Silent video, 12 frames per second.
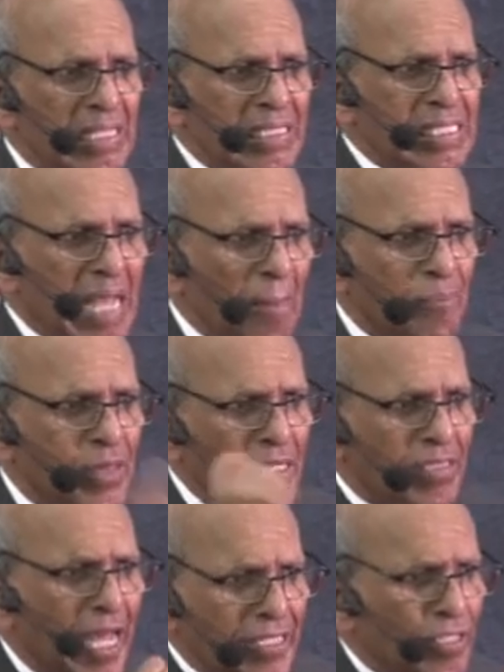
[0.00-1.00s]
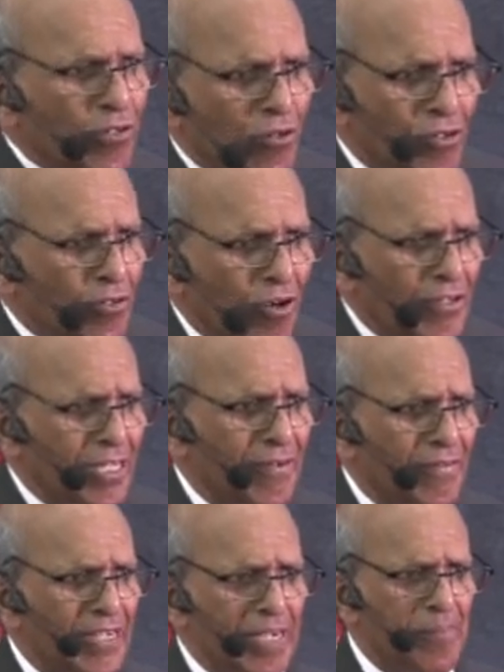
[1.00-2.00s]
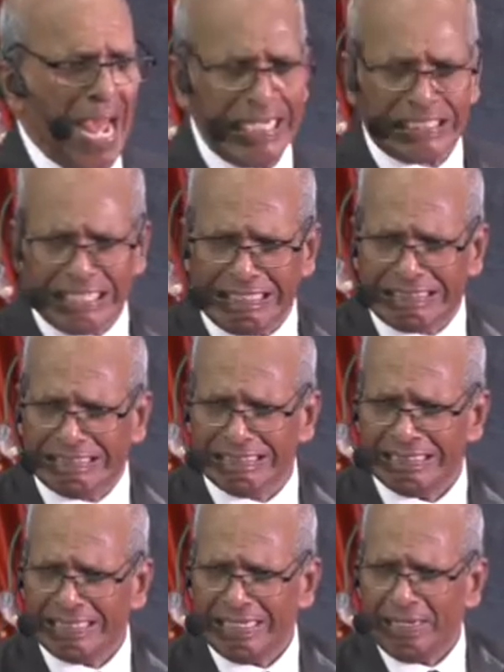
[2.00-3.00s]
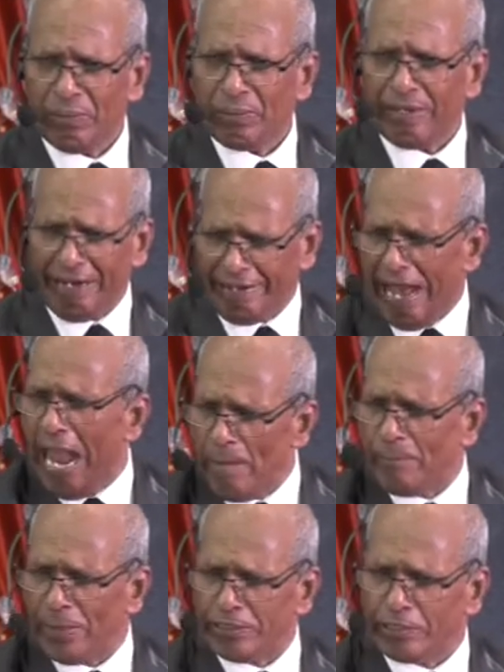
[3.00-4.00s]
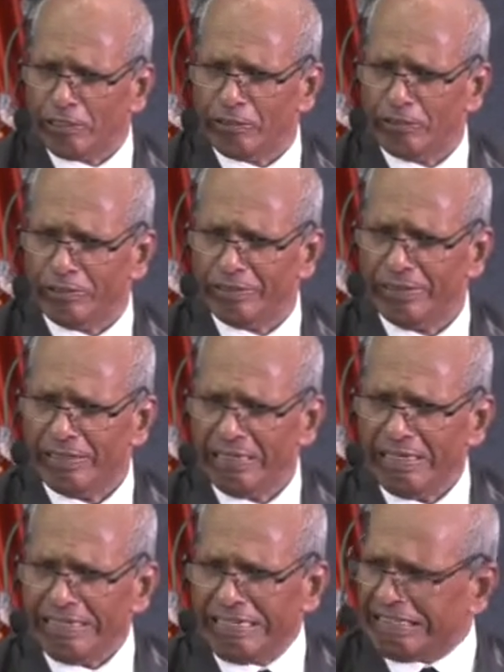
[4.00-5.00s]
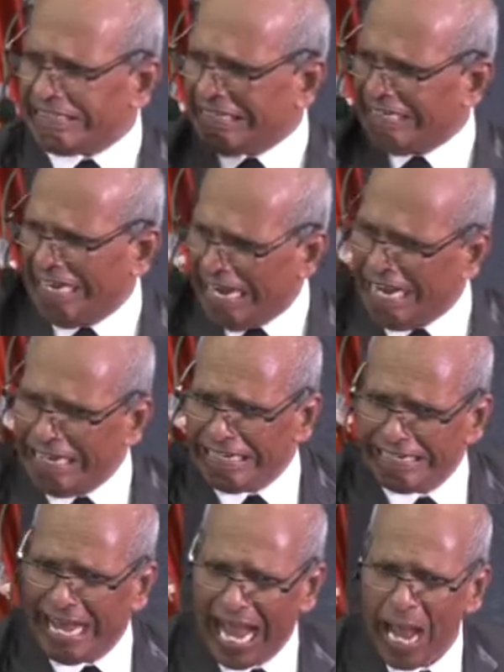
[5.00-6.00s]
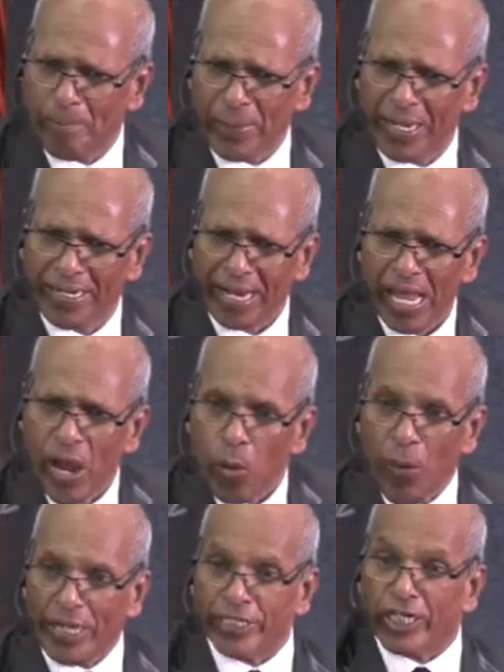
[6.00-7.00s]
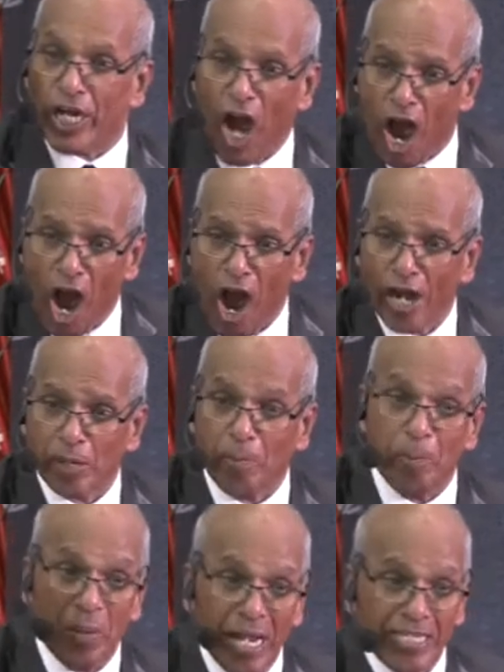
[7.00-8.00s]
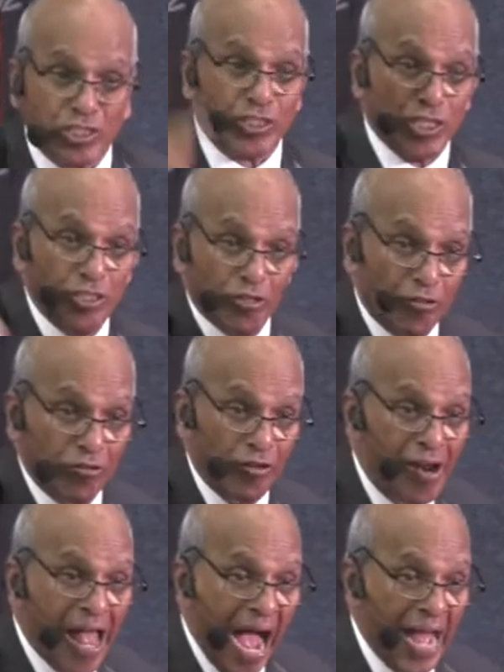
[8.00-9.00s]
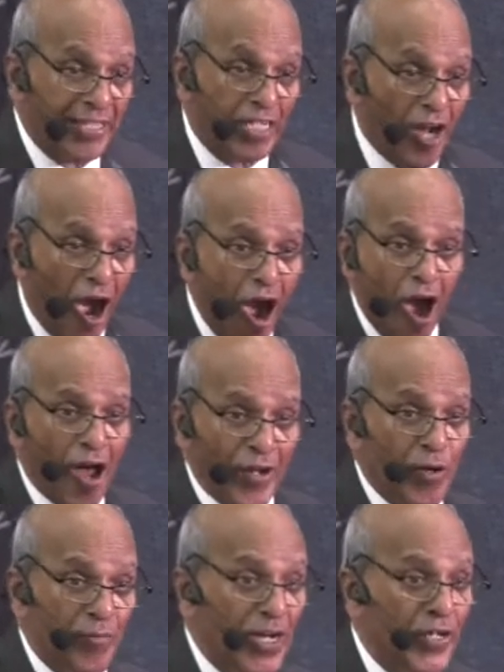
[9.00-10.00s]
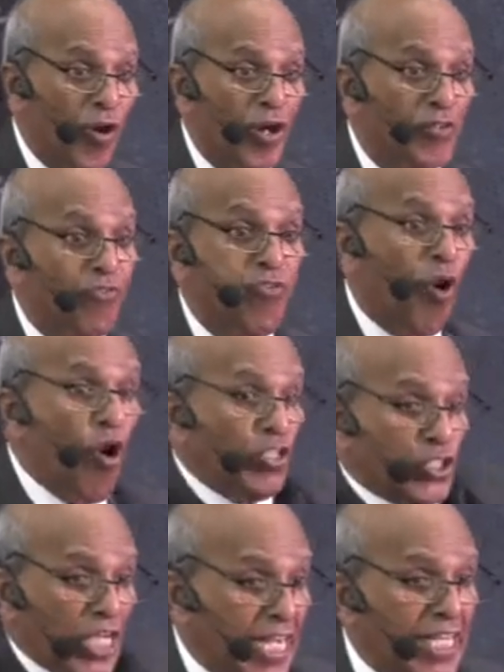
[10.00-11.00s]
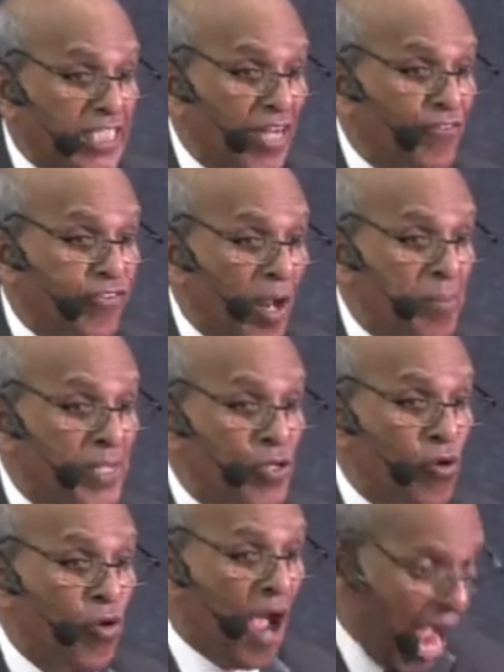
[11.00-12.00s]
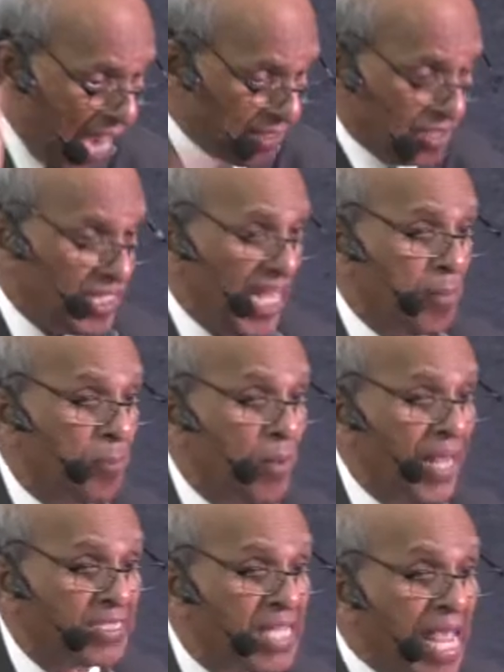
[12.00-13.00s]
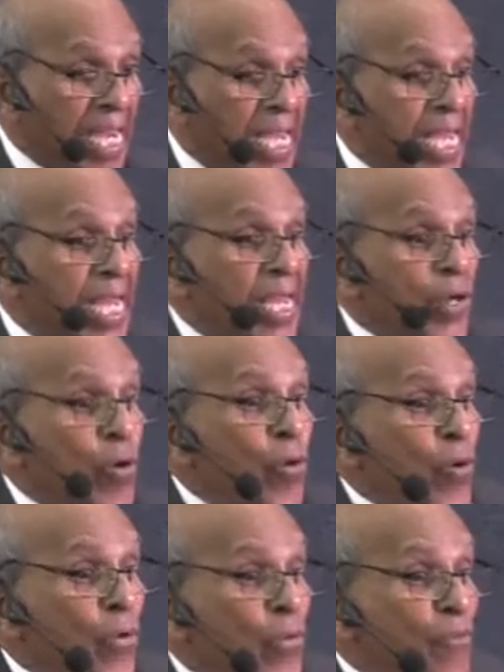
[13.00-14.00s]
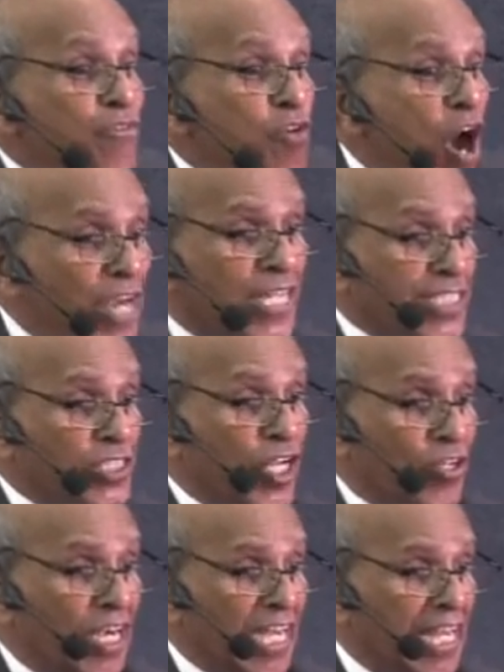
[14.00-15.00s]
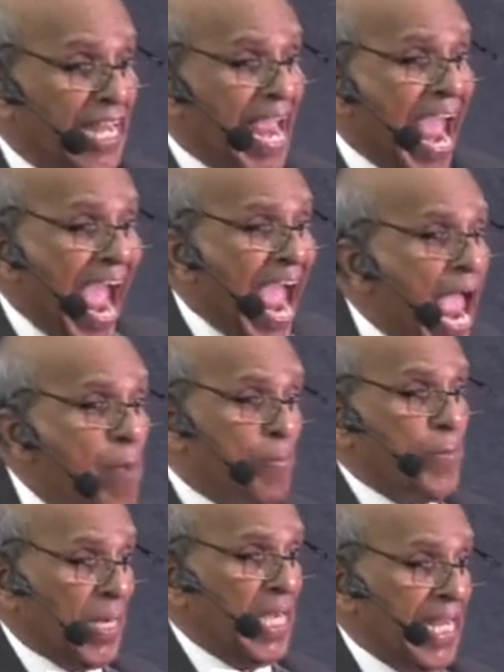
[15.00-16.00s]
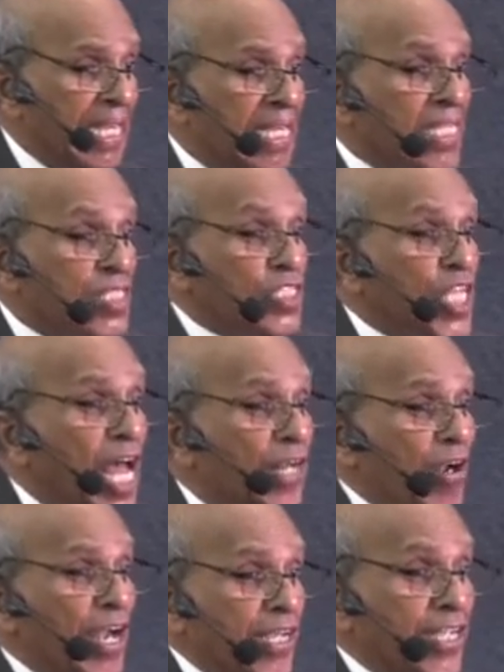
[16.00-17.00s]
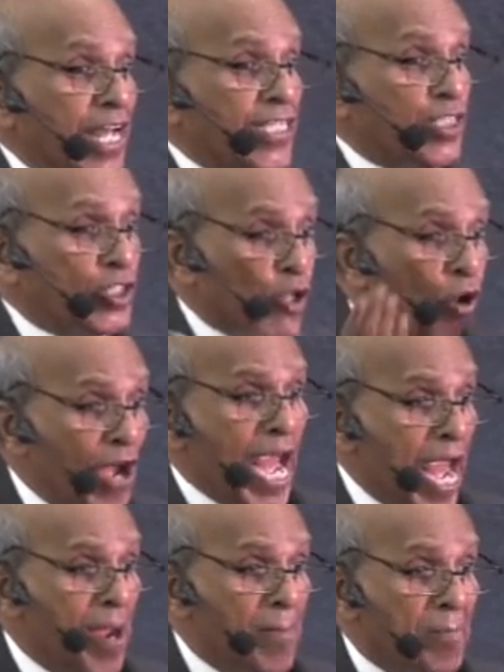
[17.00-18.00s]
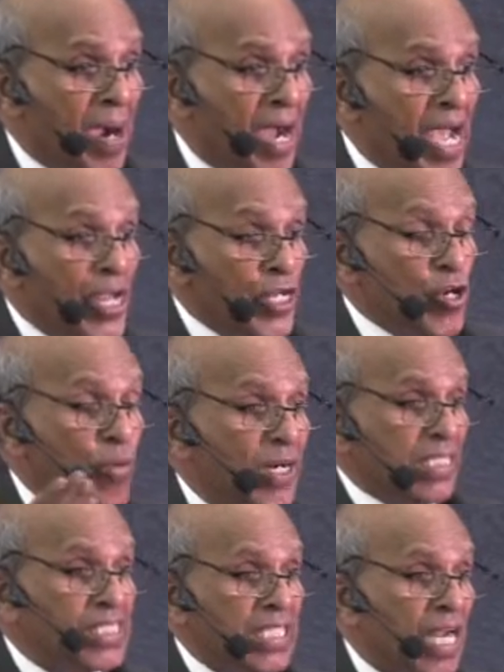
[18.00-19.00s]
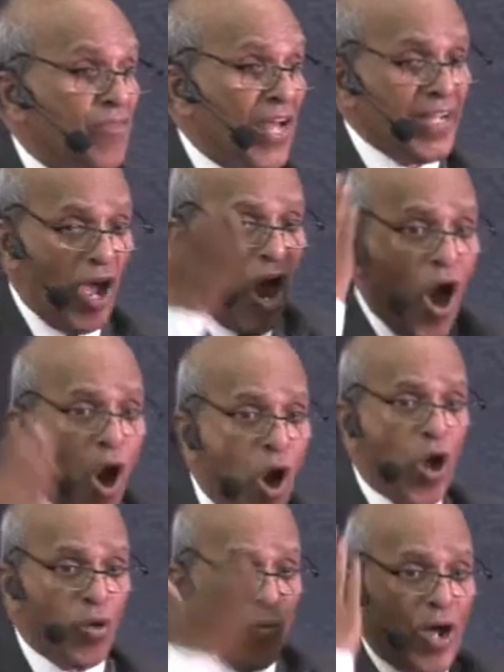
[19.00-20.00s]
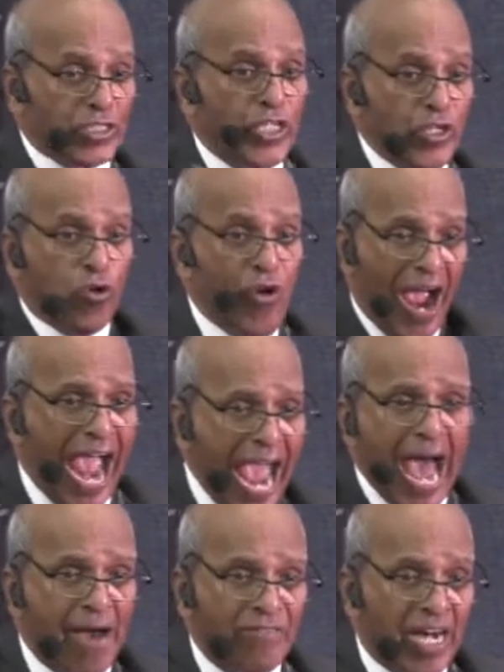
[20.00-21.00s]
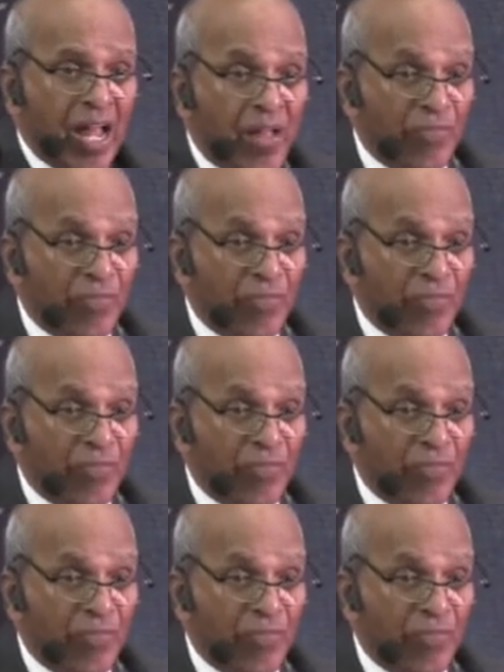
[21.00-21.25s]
Something that you could not even imagine can happen to you. It can happen when God blessed you. And God will not force anything from you and then bless. He who voluntarily, happily surrendered to him yourself and all what you have.